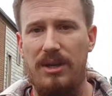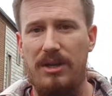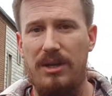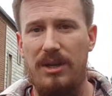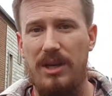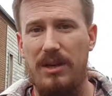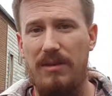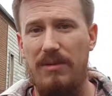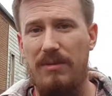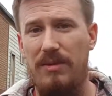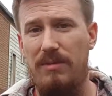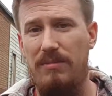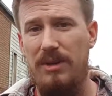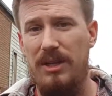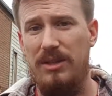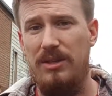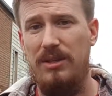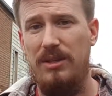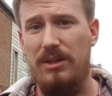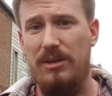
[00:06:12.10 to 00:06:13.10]
Now
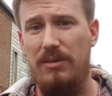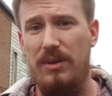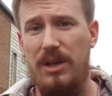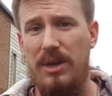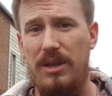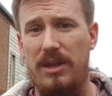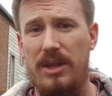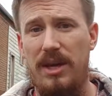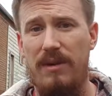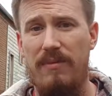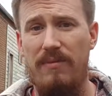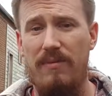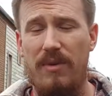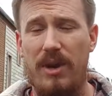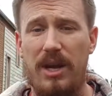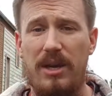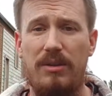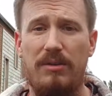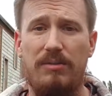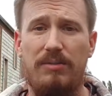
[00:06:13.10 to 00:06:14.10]
imagine equating that
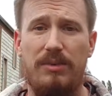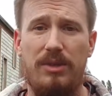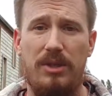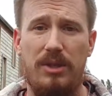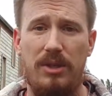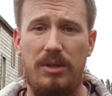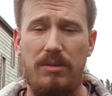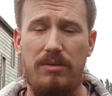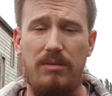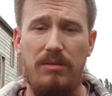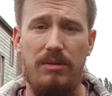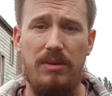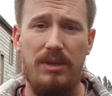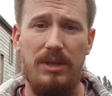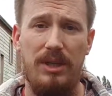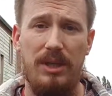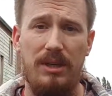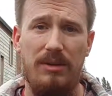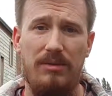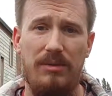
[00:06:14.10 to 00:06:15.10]
right up to
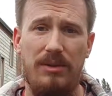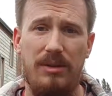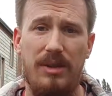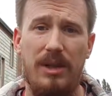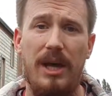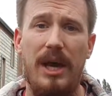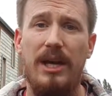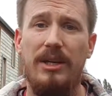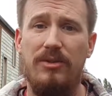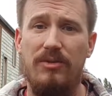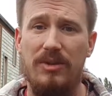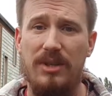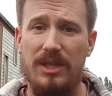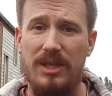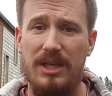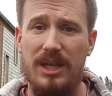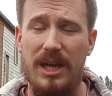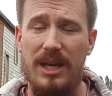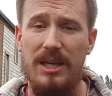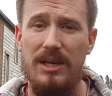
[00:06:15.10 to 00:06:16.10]
larger
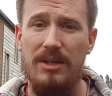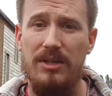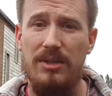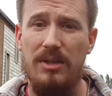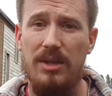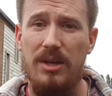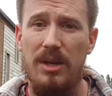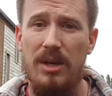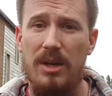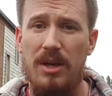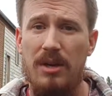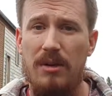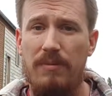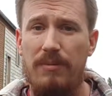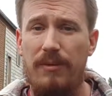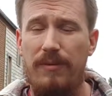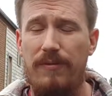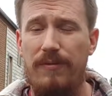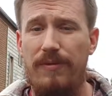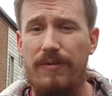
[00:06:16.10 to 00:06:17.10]
estates.
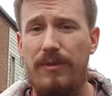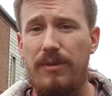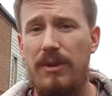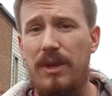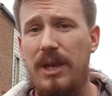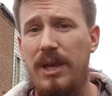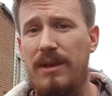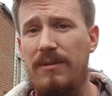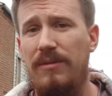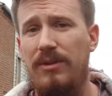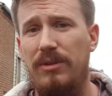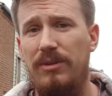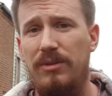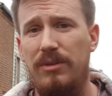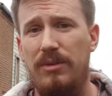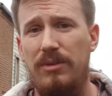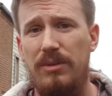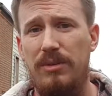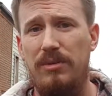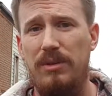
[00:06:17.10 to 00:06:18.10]
But for even
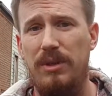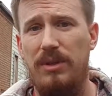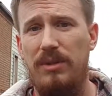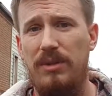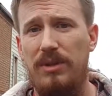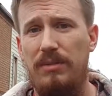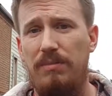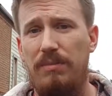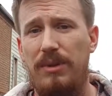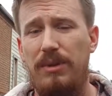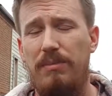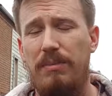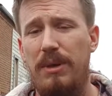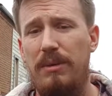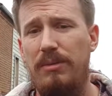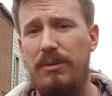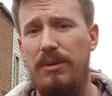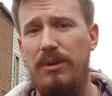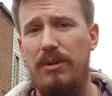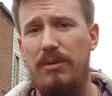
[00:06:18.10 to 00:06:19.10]
also as well the
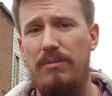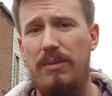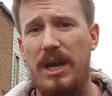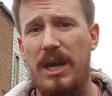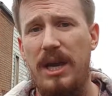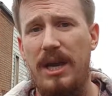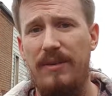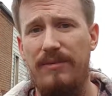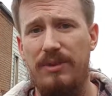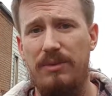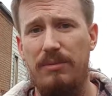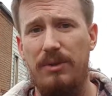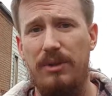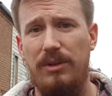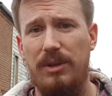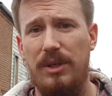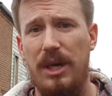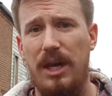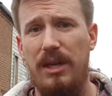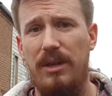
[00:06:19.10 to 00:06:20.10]
people who may have smaller
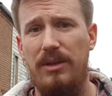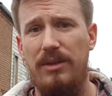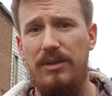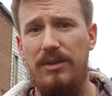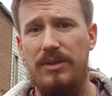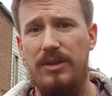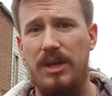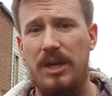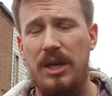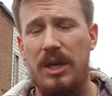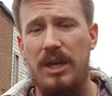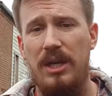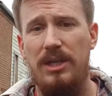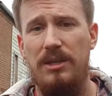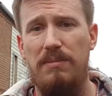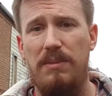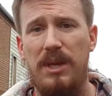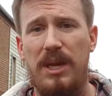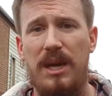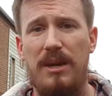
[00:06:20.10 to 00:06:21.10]
gardens,
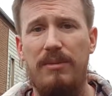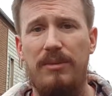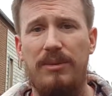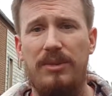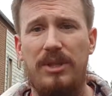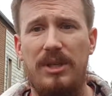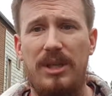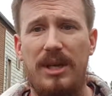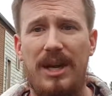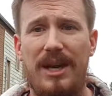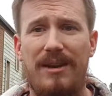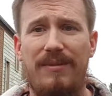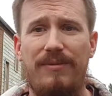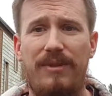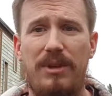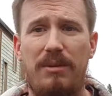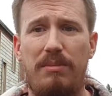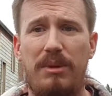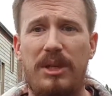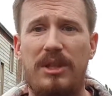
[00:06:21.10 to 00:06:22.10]
to be able to have
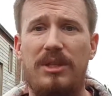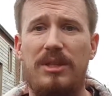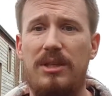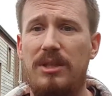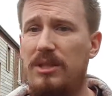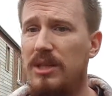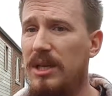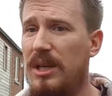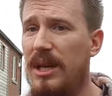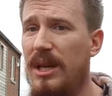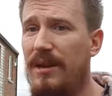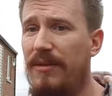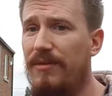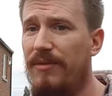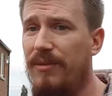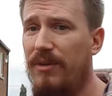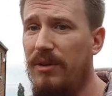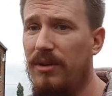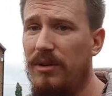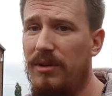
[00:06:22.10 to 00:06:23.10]
the ability to have
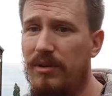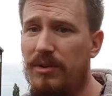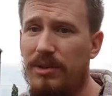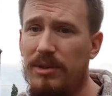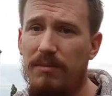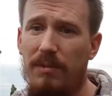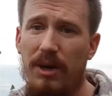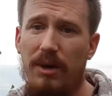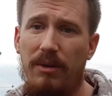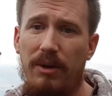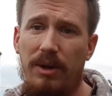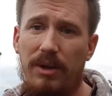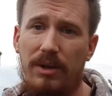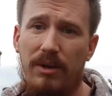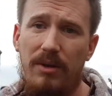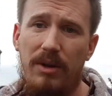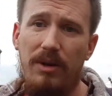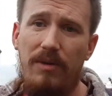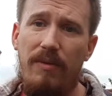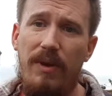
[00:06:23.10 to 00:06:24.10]
an Automower
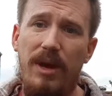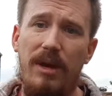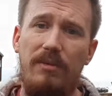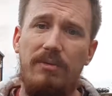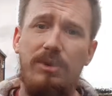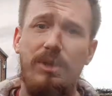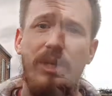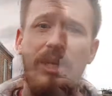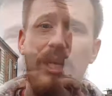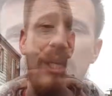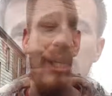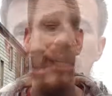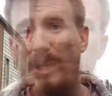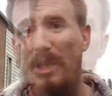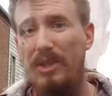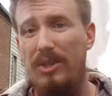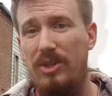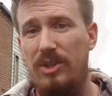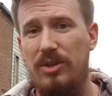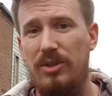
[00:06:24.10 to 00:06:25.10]
going around,
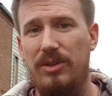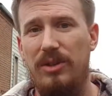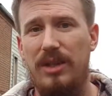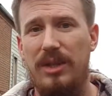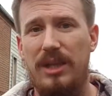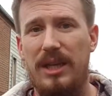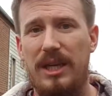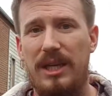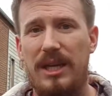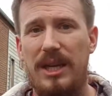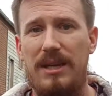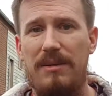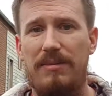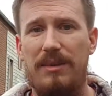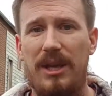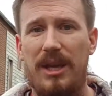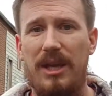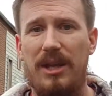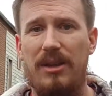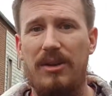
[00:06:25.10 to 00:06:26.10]
making sure that they keep
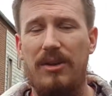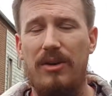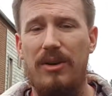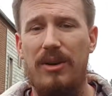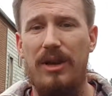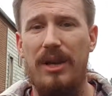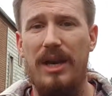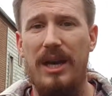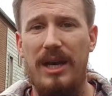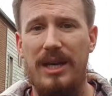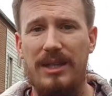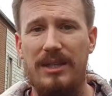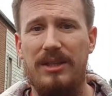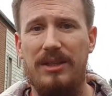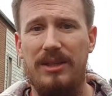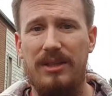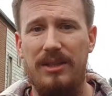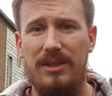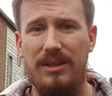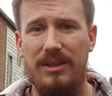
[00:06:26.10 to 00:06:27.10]
their lawn nice
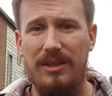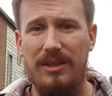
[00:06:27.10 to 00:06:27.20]
and